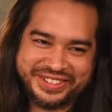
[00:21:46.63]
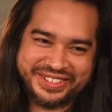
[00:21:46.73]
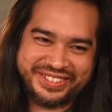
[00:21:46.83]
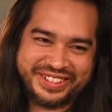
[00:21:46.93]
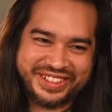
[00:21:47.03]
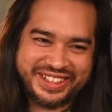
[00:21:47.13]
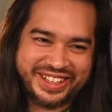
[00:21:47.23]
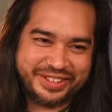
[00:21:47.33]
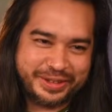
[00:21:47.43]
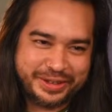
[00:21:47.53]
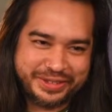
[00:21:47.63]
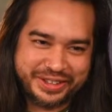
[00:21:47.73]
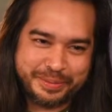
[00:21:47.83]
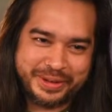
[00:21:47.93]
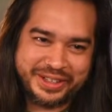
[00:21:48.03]
what you like, whatever you're
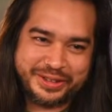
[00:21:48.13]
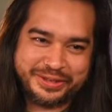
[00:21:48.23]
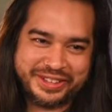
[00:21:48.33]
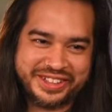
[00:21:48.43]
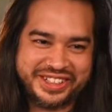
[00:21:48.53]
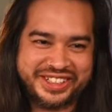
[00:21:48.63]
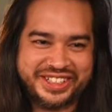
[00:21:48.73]
playing over there.